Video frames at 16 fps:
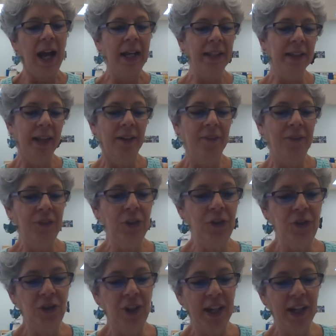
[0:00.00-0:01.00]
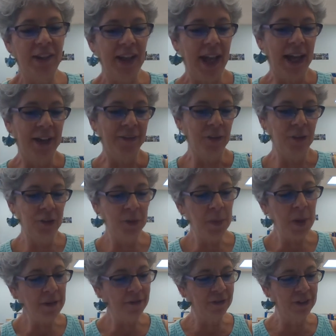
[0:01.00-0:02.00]
I love to chase after
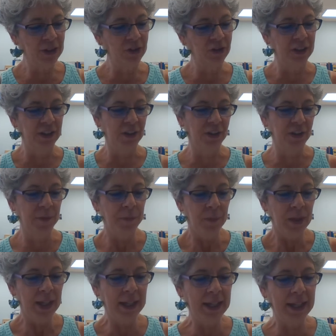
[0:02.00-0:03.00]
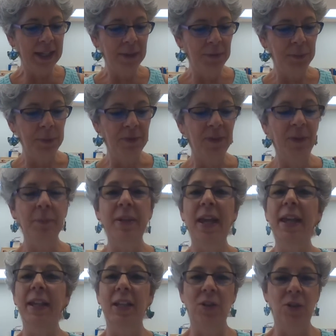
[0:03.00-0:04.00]
small fishes. It keeps me from
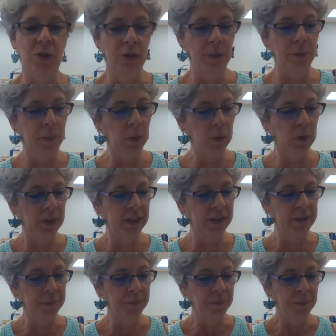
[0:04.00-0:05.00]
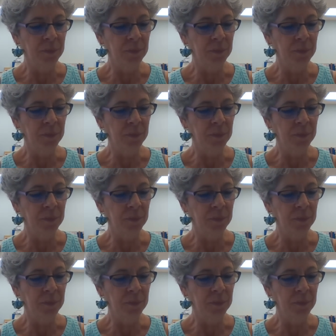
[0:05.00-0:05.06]
getting too bored.